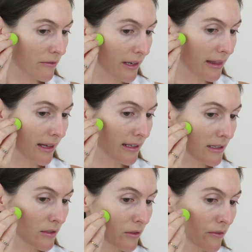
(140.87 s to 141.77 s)
to run
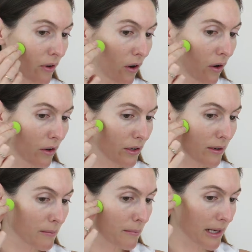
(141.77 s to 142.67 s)
that sort of
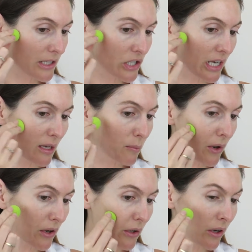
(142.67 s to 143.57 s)
on my
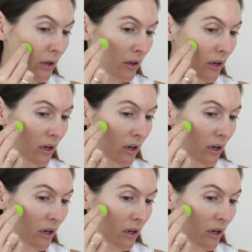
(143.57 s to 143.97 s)
cheekbone.